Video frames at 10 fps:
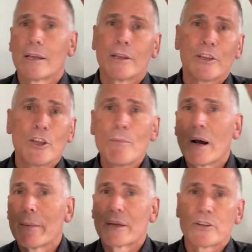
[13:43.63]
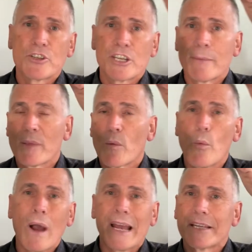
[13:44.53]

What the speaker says: you might be able to chip them away